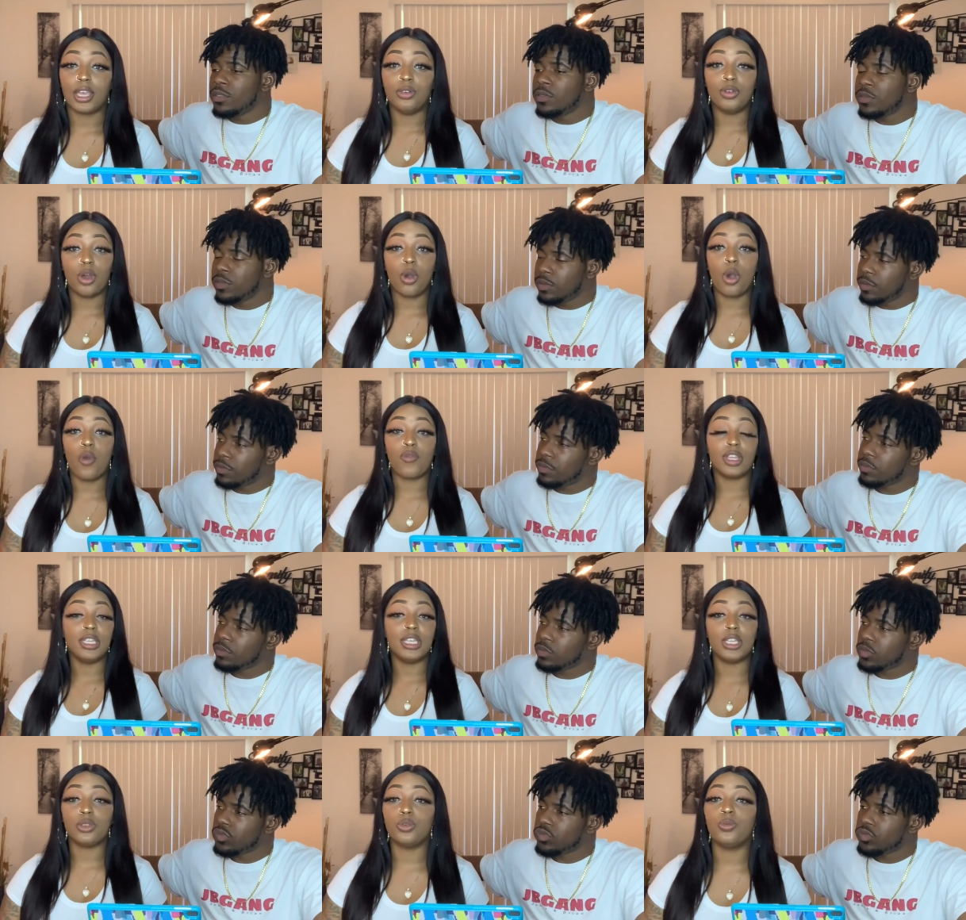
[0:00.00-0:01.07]
Speaker 1: you know, hopefully he
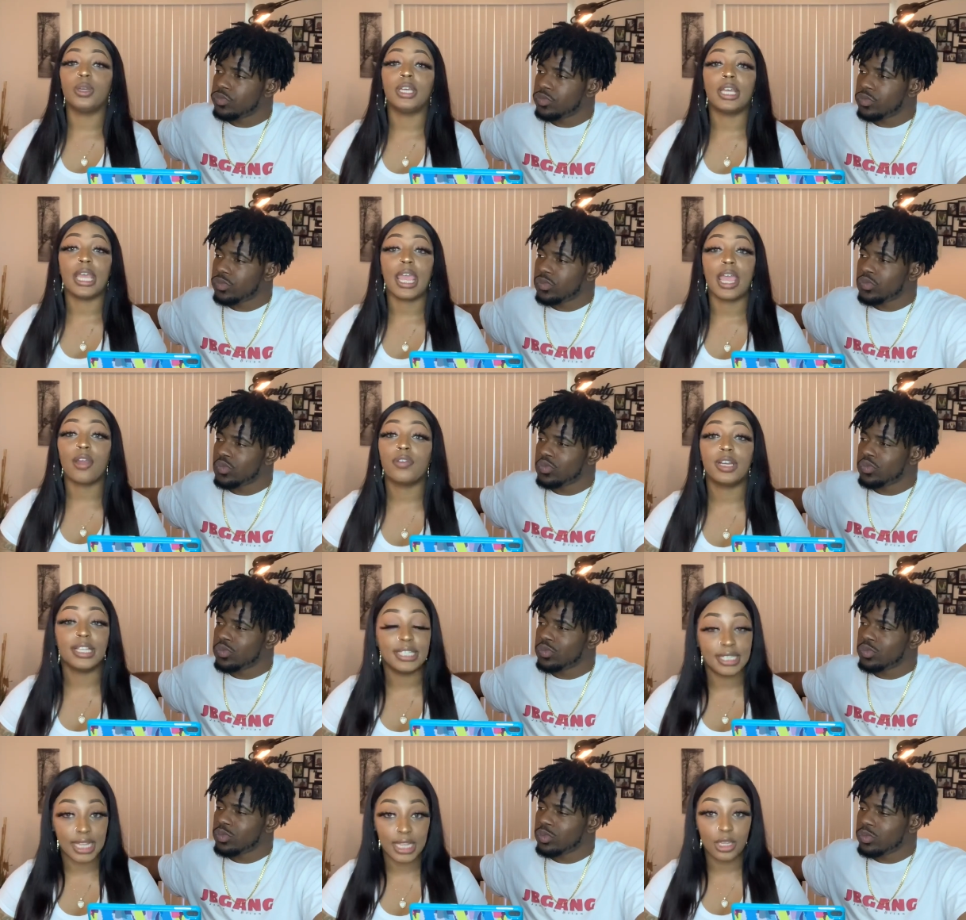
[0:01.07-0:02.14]
get through whatever it
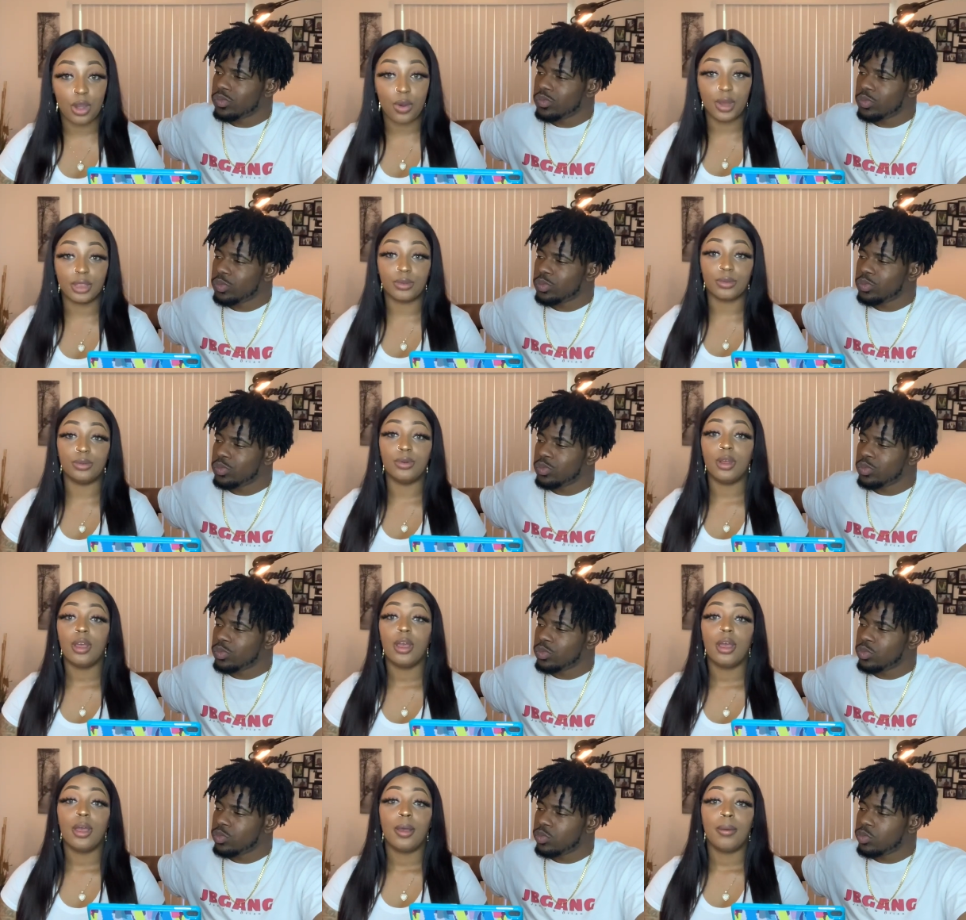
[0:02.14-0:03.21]
is that he going through.
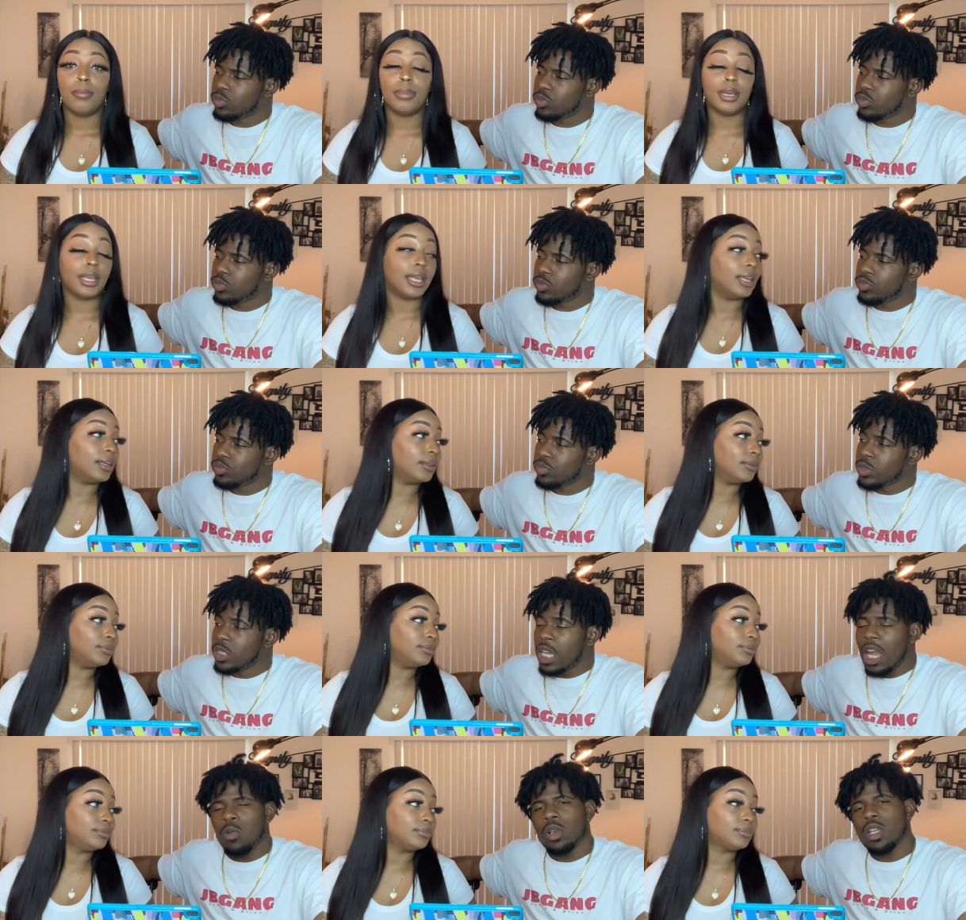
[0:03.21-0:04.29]
But
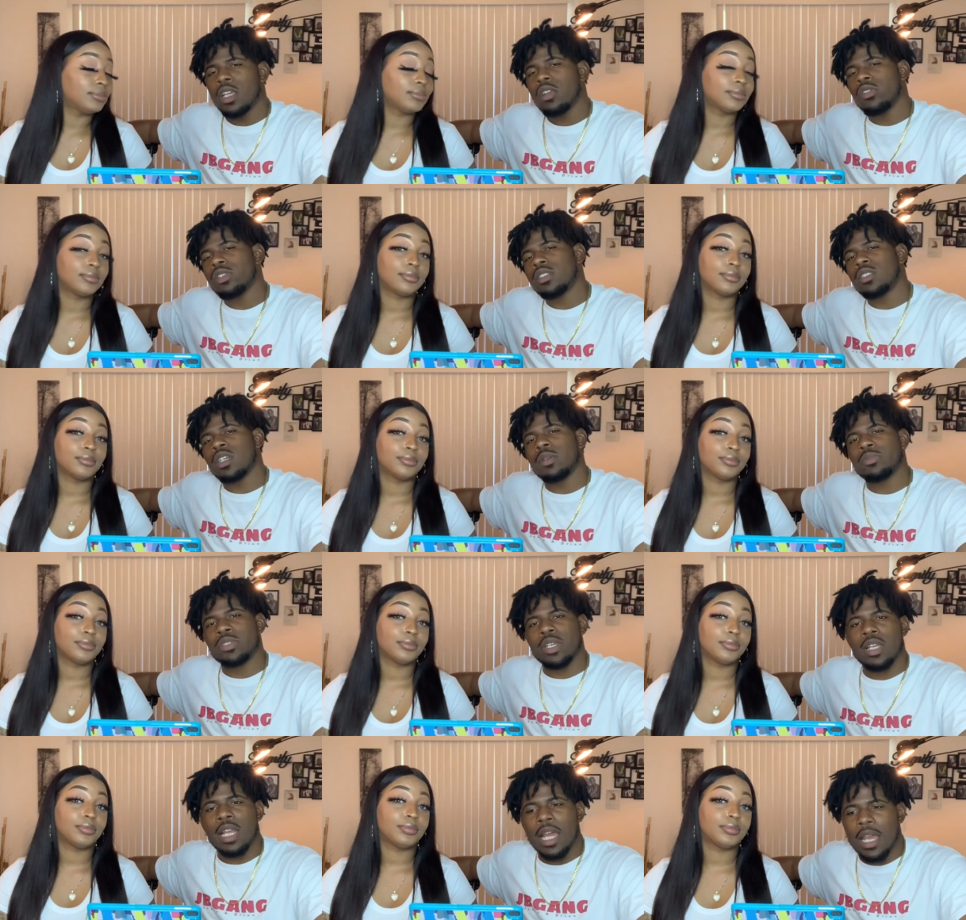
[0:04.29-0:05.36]
I want to hit on
Speaker 2: this
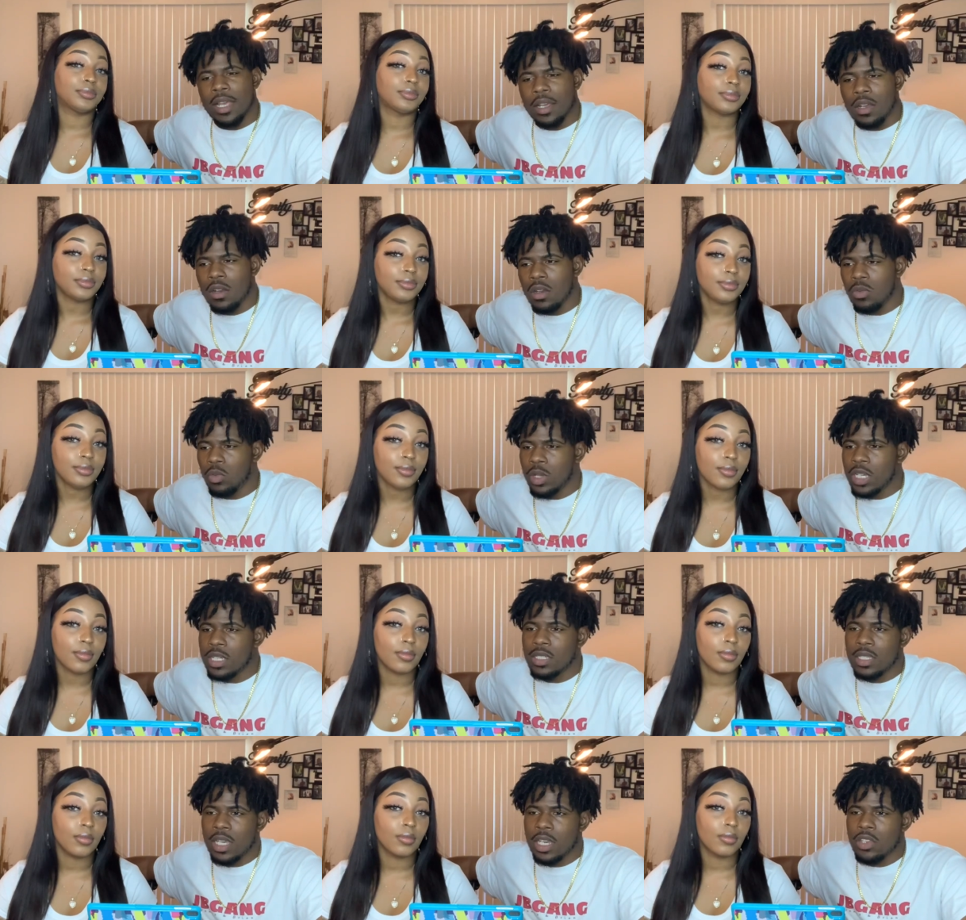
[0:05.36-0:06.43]
subject, like um, when he
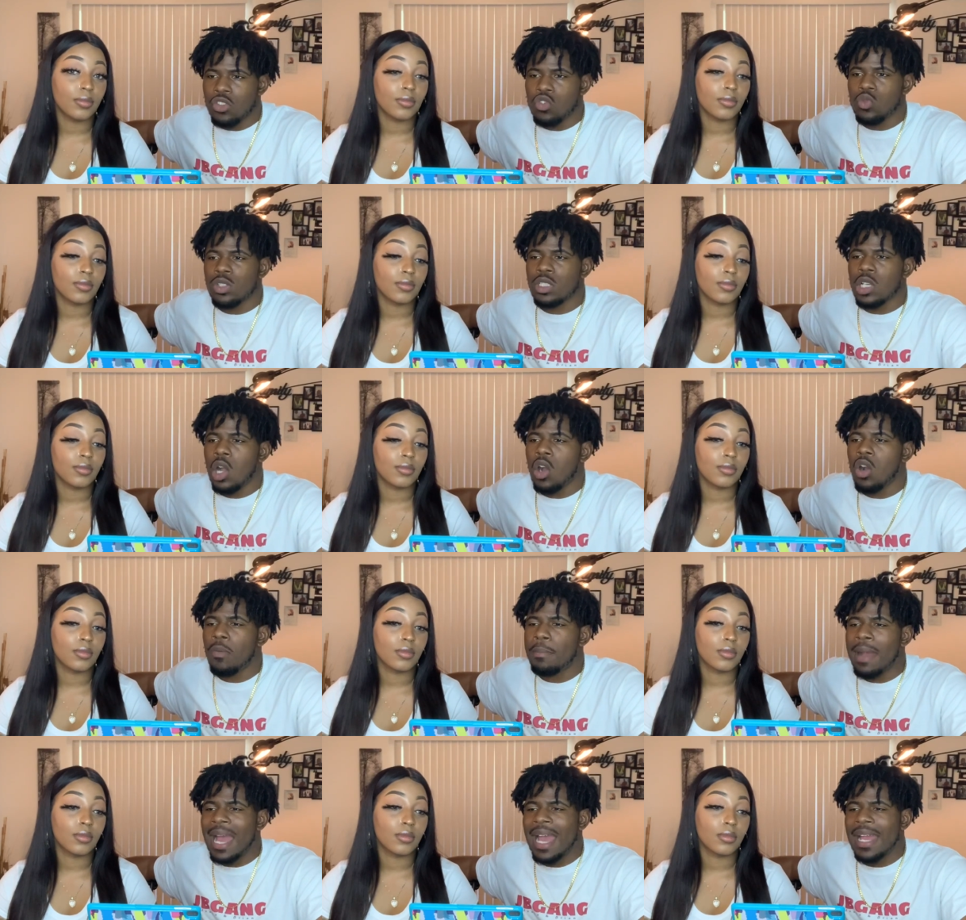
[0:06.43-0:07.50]
said you was all
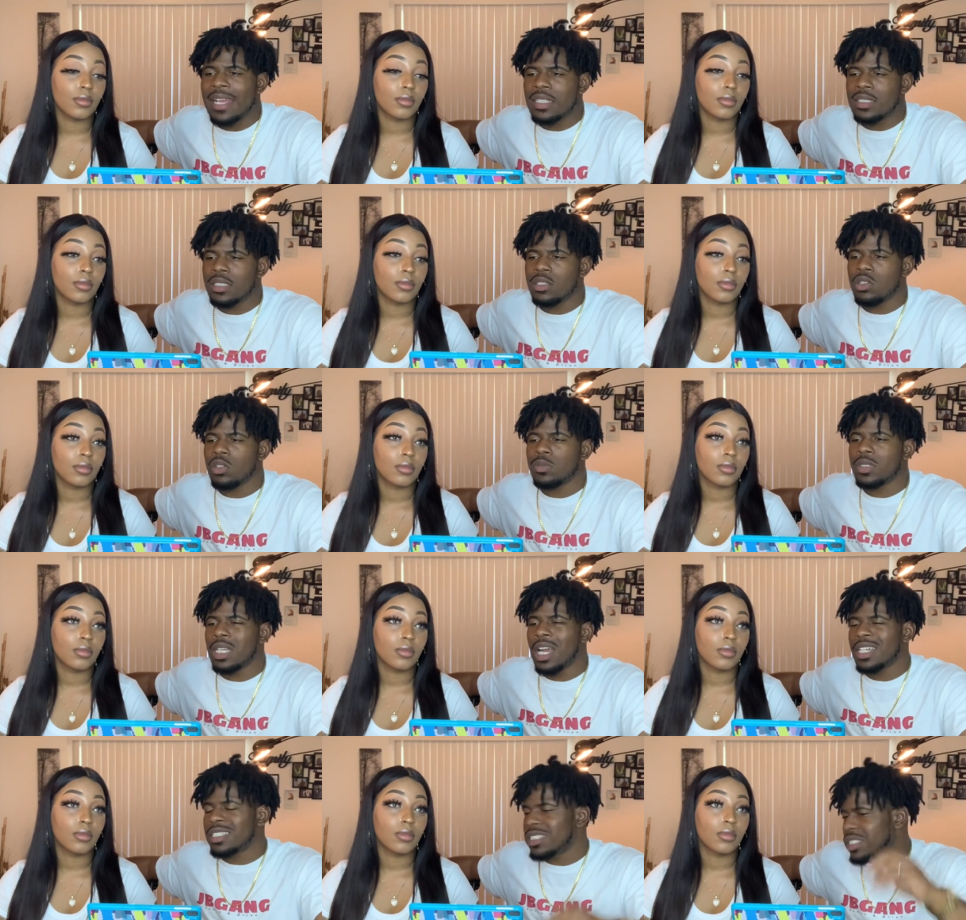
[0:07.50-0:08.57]
mine. You know what I'm
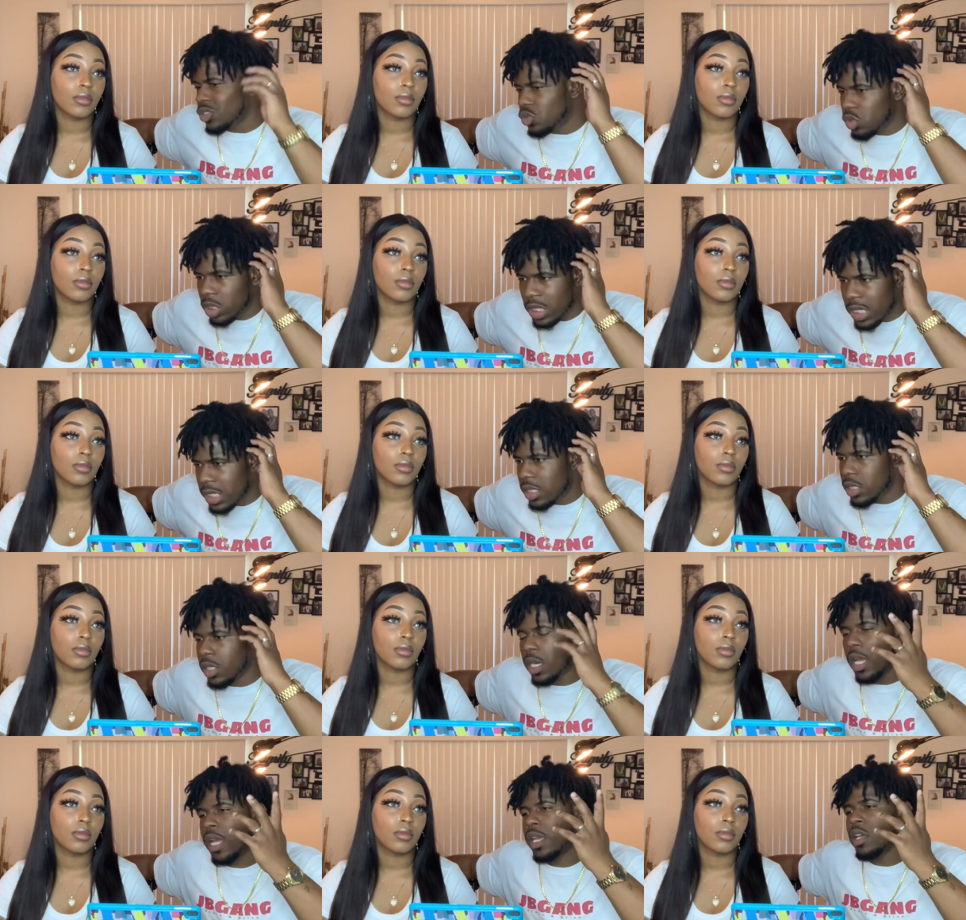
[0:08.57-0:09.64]
saying? I just need you to
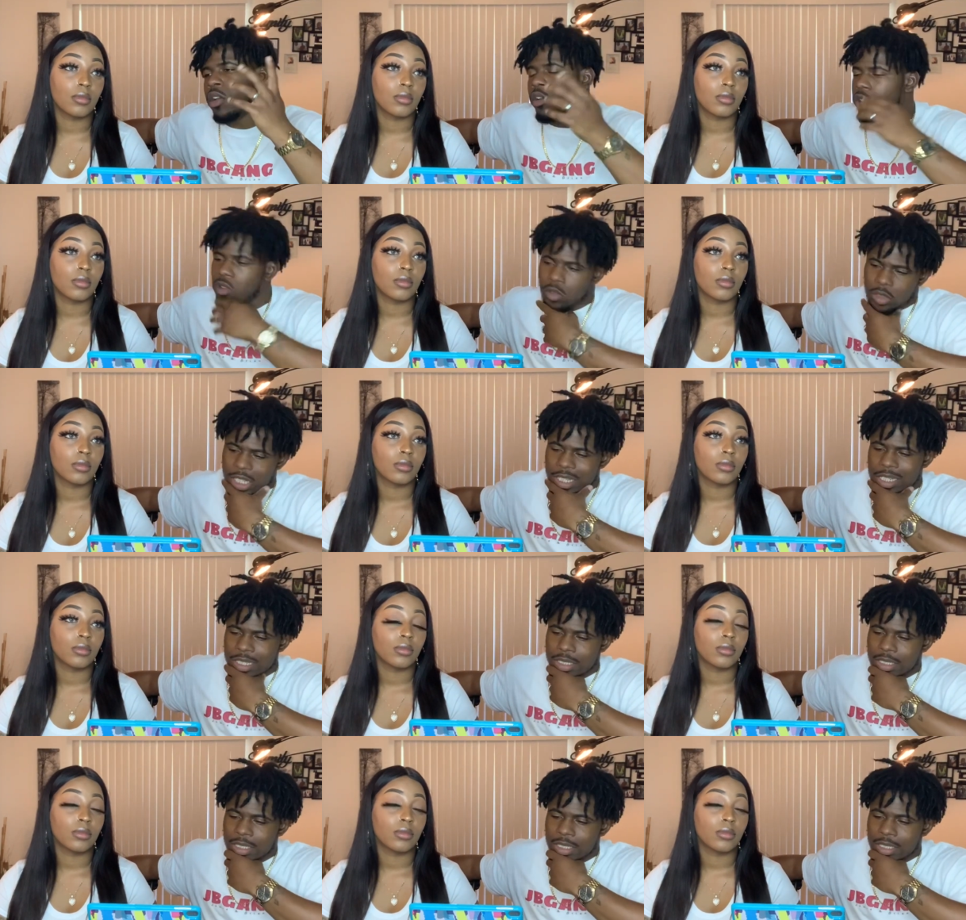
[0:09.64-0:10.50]
listen. Like you don't think he's